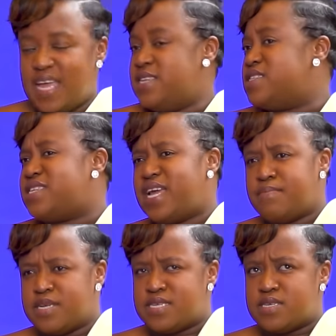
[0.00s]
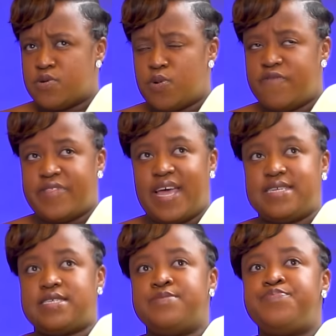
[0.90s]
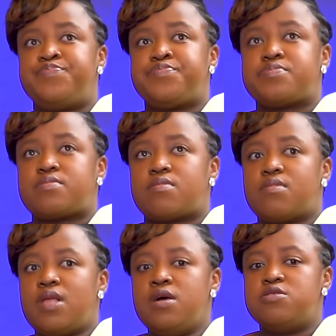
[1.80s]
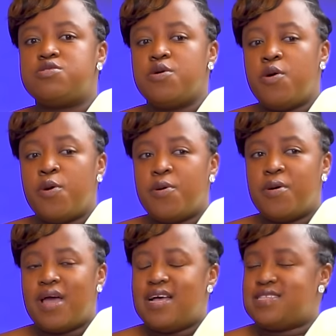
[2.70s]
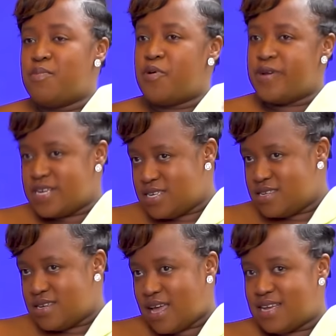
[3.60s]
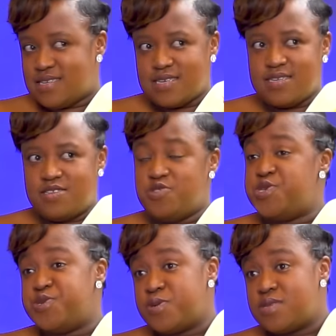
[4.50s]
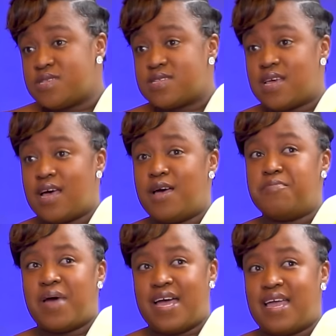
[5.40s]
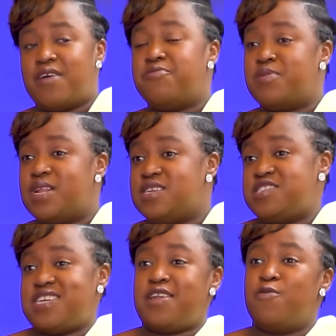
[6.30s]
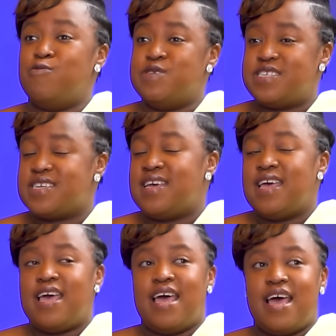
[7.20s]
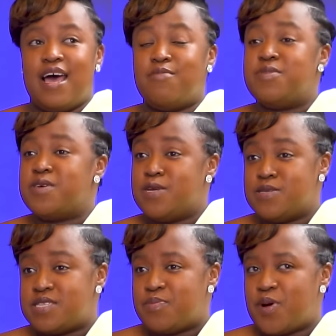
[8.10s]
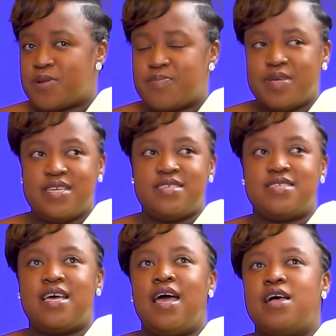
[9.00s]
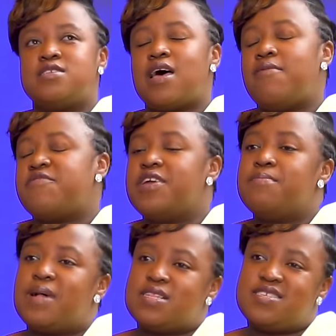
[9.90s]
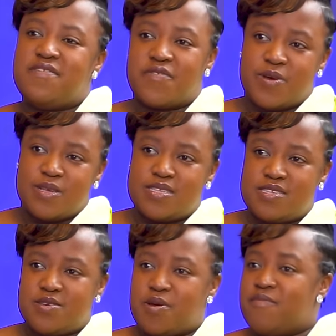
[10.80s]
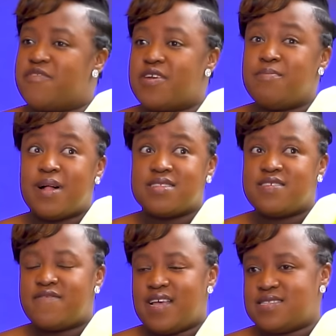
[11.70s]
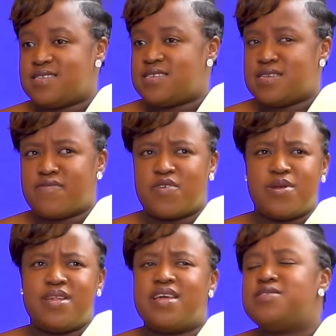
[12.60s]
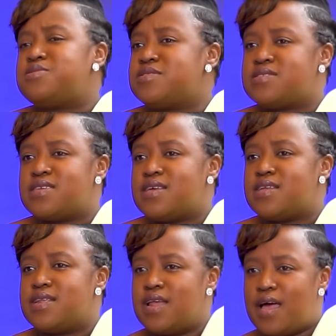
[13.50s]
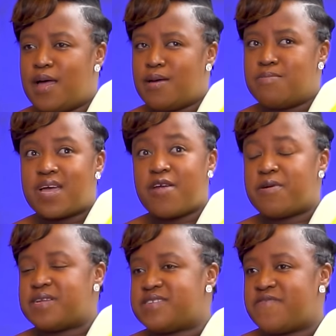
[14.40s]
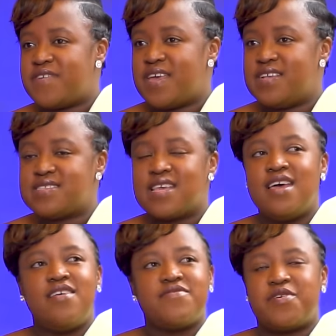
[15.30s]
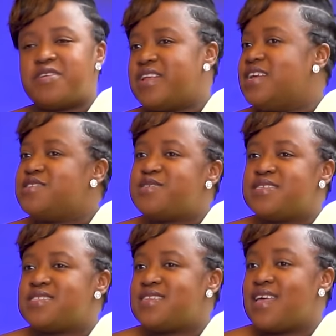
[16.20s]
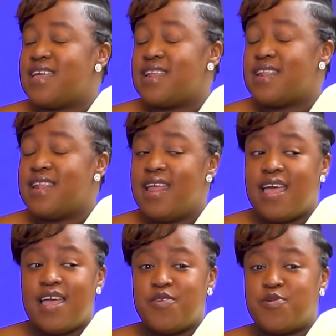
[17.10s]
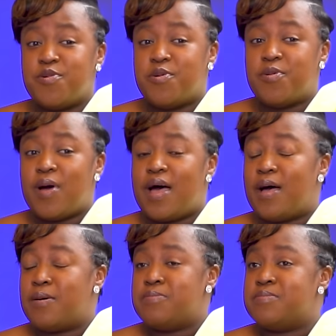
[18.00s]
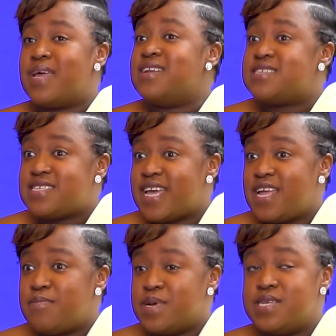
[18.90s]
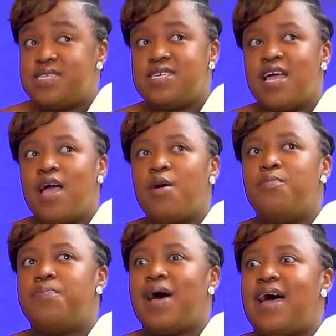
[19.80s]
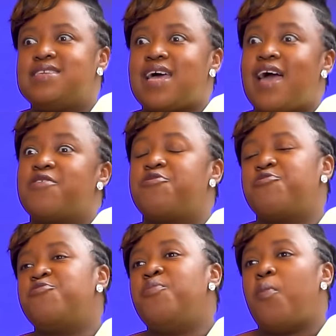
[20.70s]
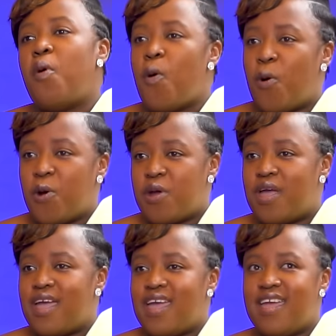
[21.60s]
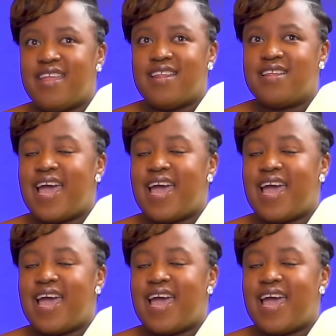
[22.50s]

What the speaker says: entertainment and all of that. So at some point, I did news. I really shadowed the news department. So I'm very multiversed, you know, I'm very multifaceted. I've got an interest in current affairs, got an interest in, you know, entertainment, but I grew more in